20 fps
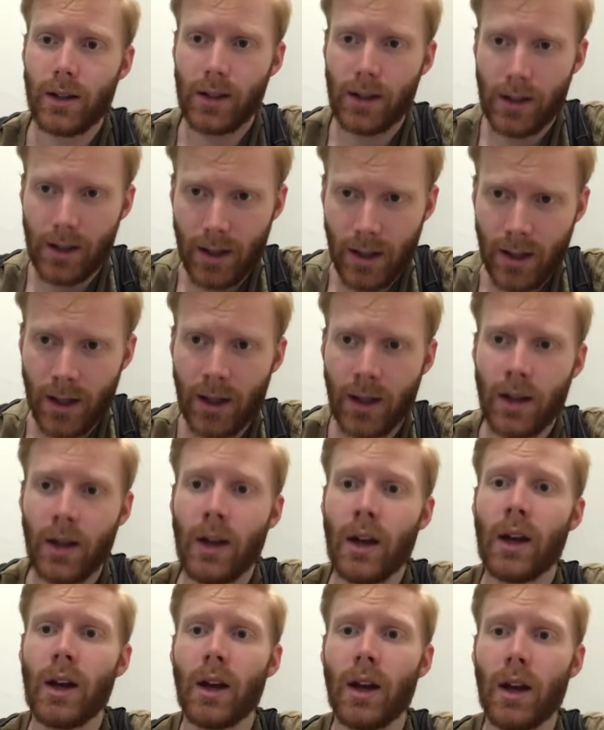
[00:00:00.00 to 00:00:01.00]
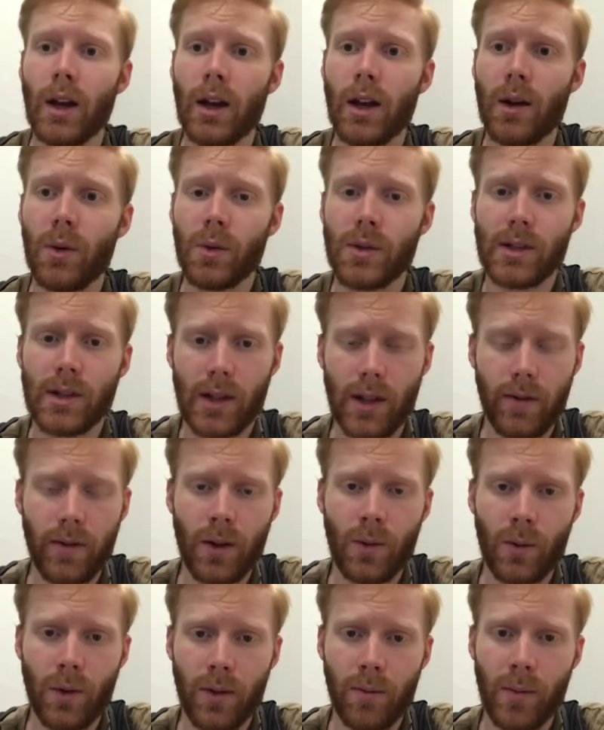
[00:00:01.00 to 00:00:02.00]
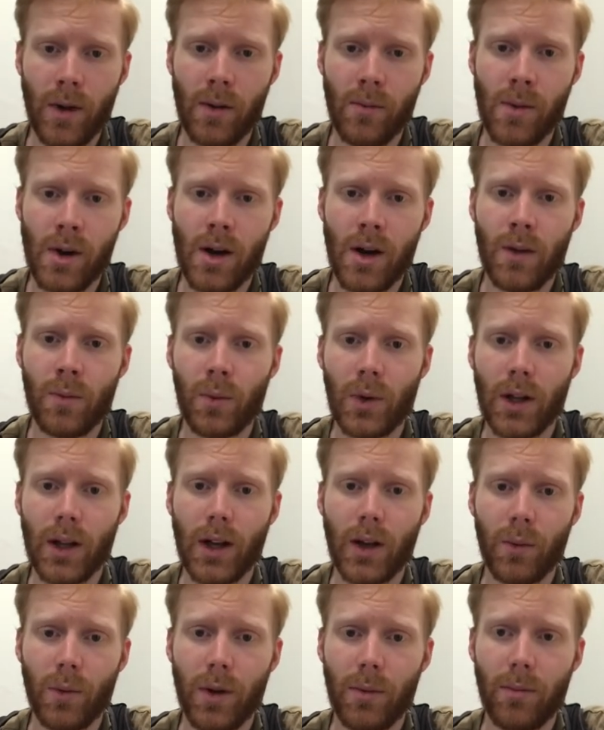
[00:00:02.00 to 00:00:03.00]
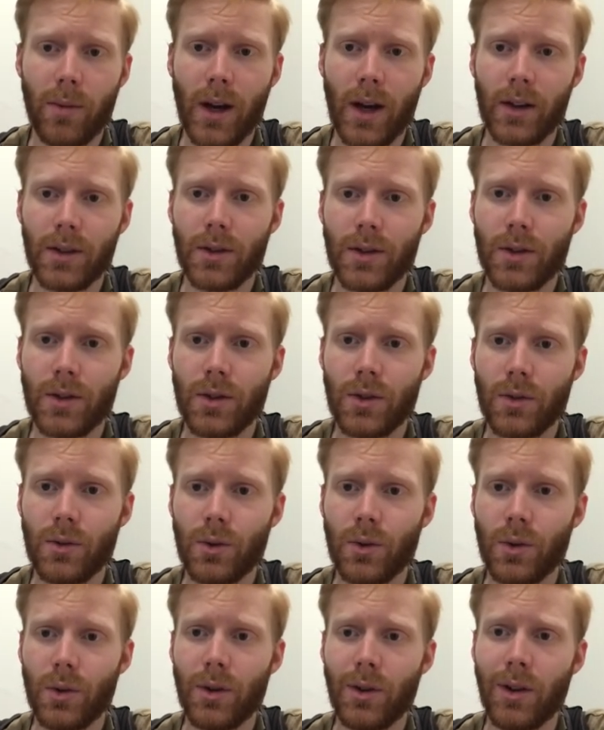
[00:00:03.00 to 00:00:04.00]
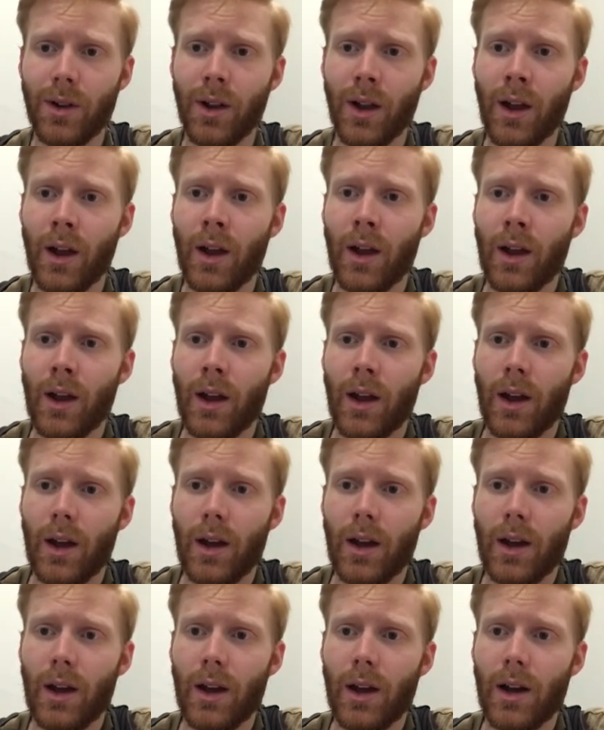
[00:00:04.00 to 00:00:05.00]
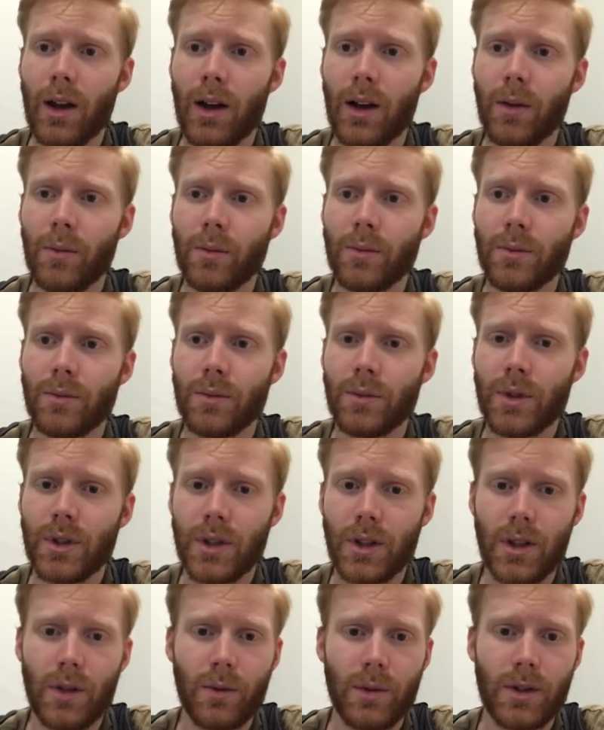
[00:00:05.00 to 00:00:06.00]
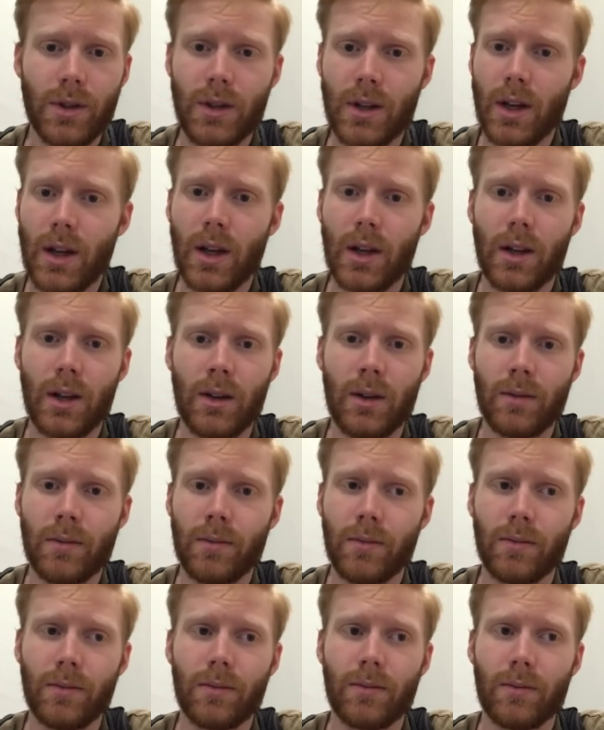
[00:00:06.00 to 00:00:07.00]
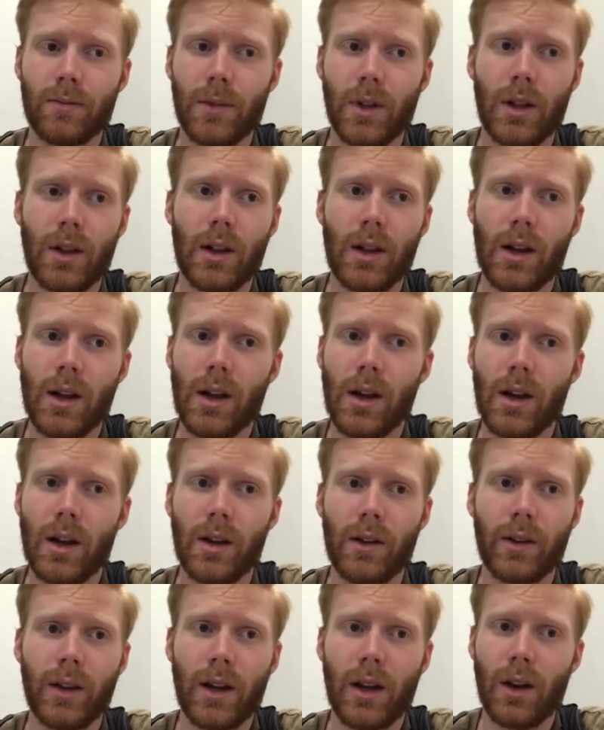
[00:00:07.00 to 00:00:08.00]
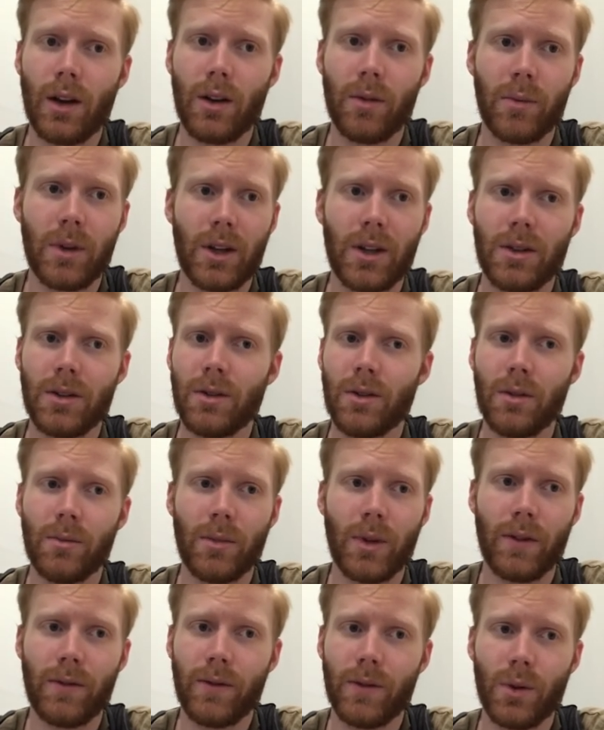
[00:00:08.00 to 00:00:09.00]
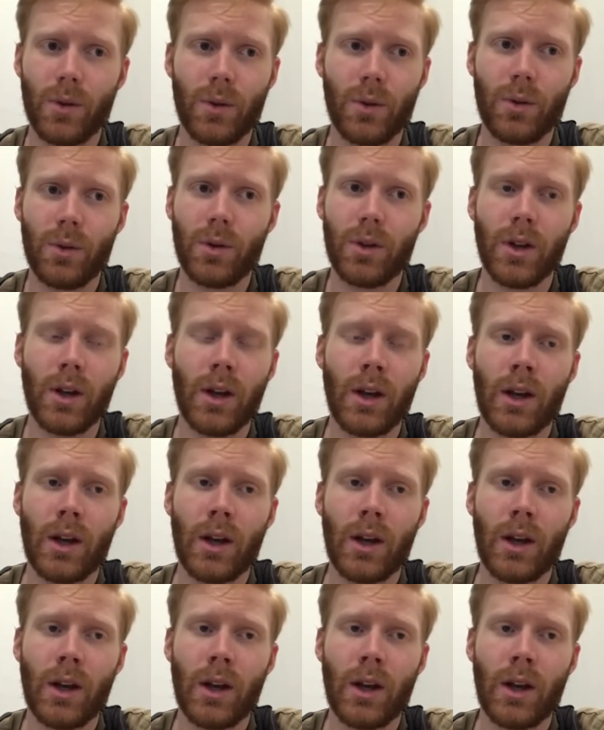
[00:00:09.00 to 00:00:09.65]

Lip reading: Again, I was living with my mom while I went back to school. She was taking a lot of care of me, doing my food.